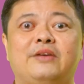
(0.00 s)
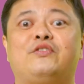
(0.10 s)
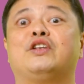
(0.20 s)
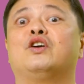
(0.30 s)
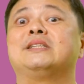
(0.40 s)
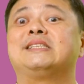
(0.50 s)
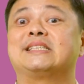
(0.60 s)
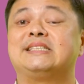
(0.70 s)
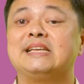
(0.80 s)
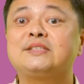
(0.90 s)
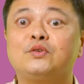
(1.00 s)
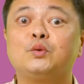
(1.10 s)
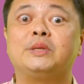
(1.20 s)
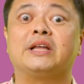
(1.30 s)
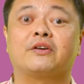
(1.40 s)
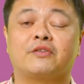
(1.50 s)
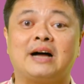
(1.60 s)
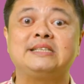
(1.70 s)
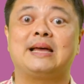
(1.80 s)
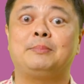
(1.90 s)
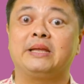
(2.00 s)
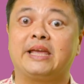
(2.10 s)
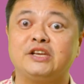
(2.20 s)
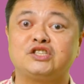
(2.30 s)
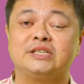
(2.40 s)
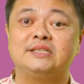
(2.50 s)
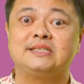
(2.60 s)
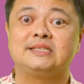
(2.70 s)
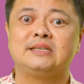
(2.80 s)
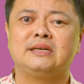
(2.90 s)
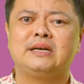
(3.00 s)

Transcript: If you're not successful with the grant applications,